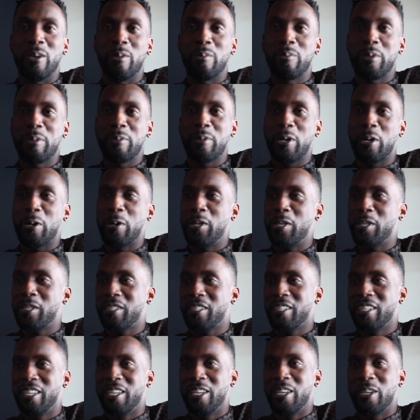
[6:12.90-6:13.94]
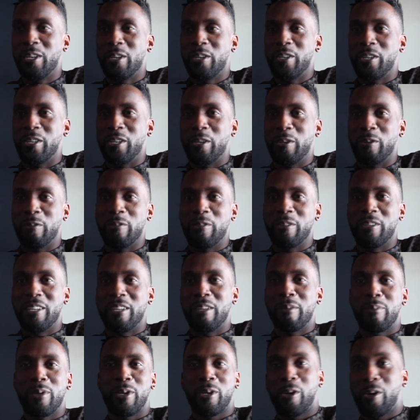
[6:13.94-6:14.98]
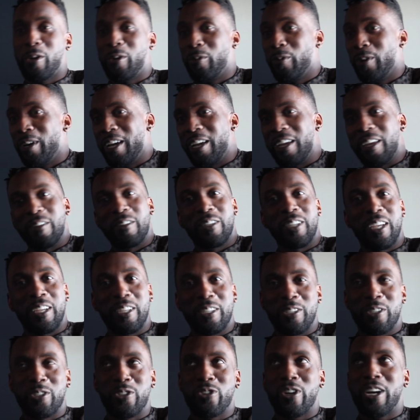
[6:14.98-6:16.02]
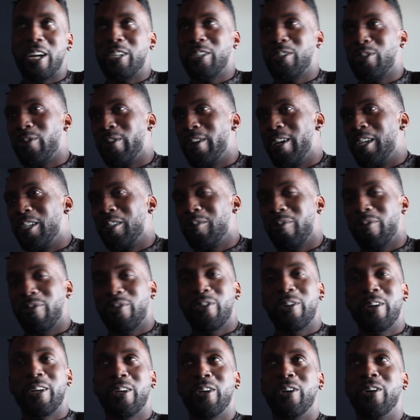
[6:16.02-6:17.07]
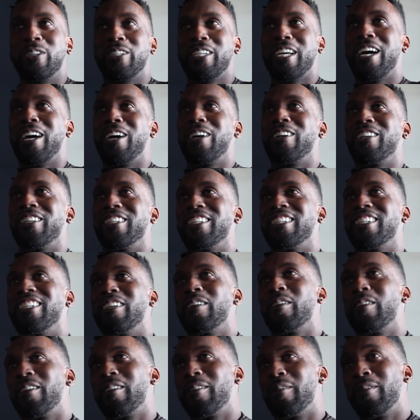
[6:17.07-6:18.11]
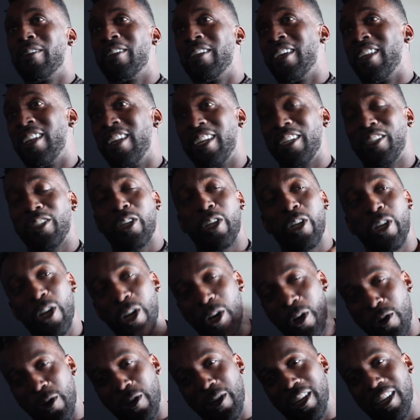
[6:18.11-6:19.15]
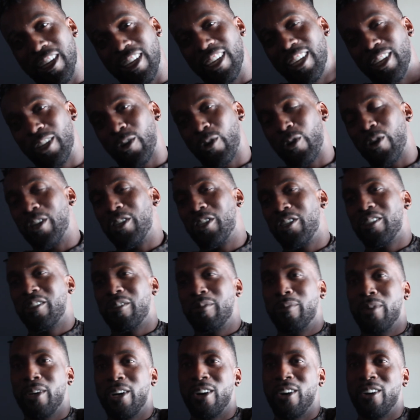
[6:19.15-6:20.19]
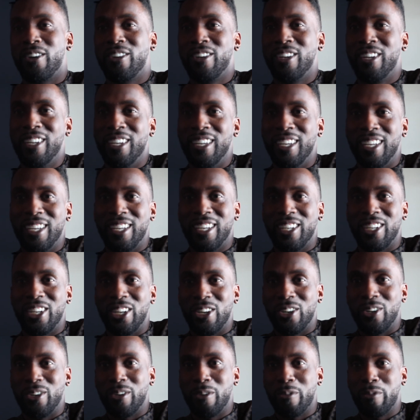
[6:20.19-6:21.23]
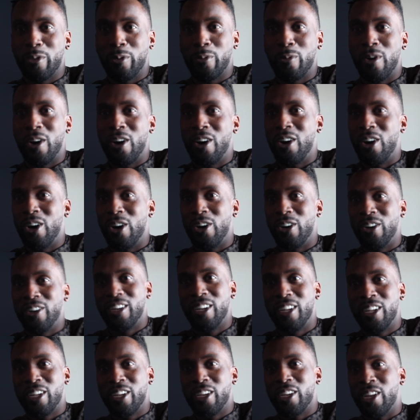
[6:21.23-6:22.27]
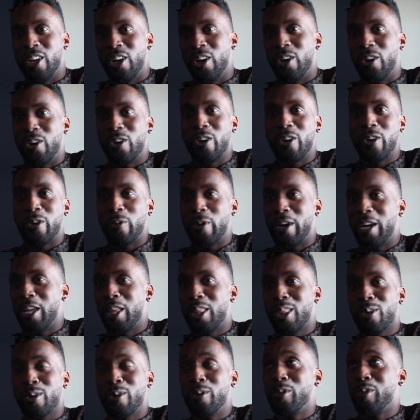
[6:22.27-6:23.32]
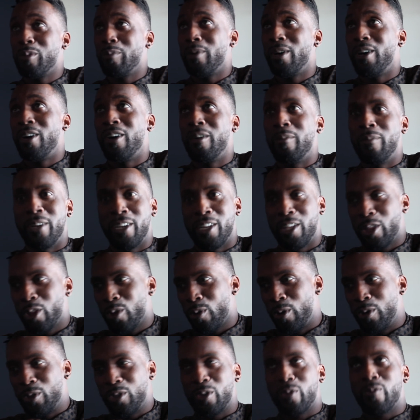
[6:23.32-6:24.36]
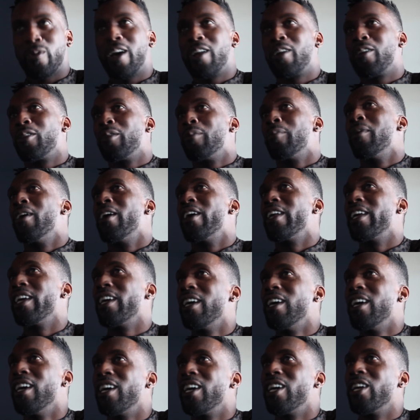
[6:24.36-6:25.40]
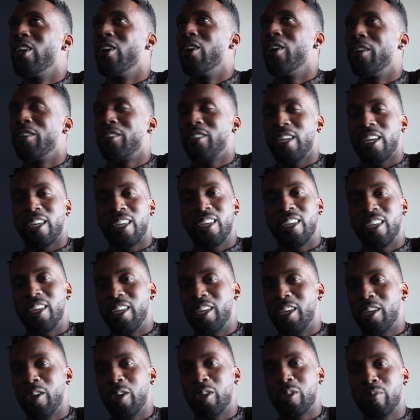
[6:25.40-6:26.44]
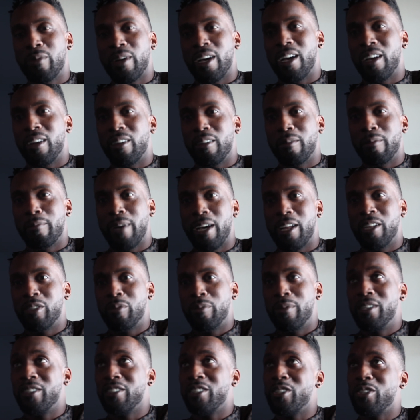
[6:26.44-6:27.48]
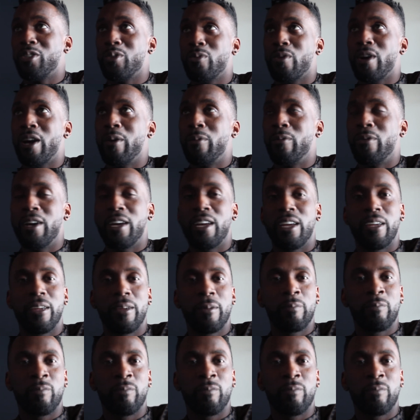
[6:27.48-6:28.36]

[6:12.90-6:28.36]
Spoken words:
People always, pick on Wade, he takes his dry swing before he goes out, and then next thing you know, he crushes a ball, over the wall, or well, he throws the ball, but he throws it right on the money. You know, it's like he goes about his business the right way.